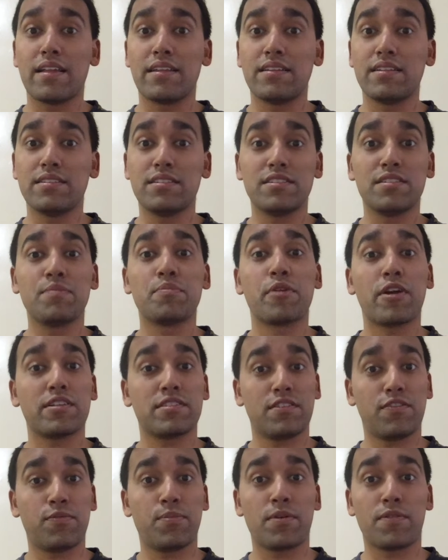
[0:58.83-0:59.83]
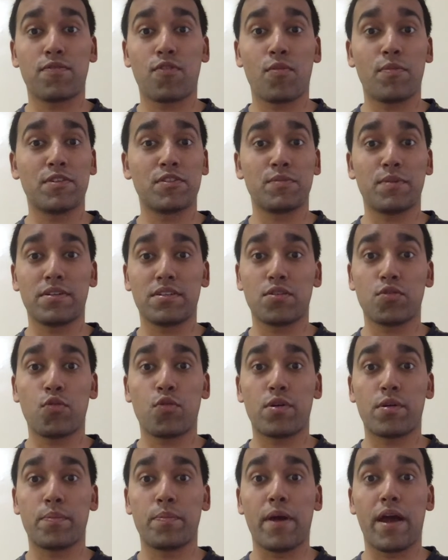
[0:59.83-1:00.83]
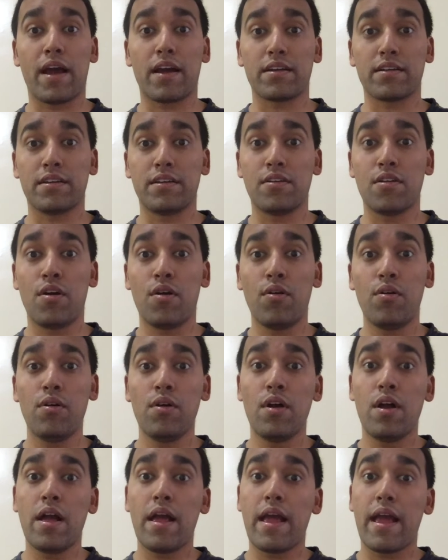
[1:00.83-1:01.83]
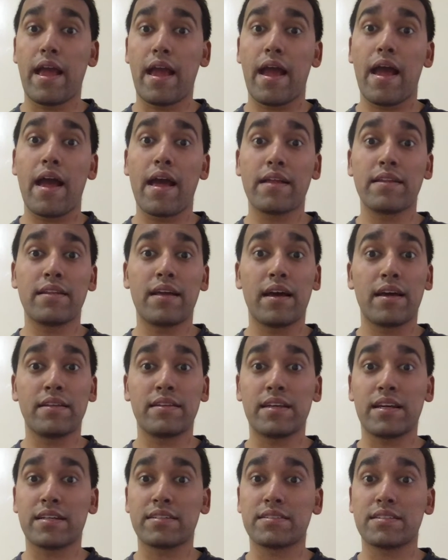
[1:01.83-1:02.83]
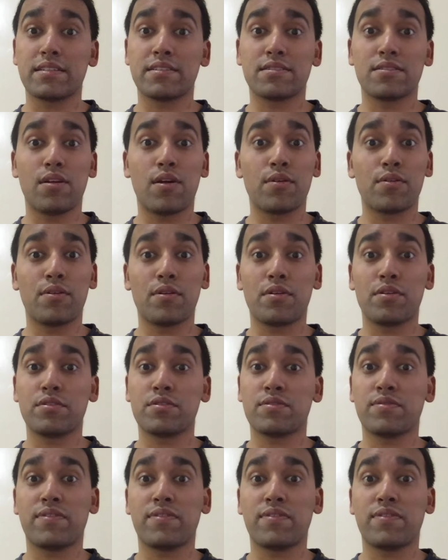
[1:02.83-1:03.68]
this is impressive performance by the quarterback, you know. And Texas Longhorns,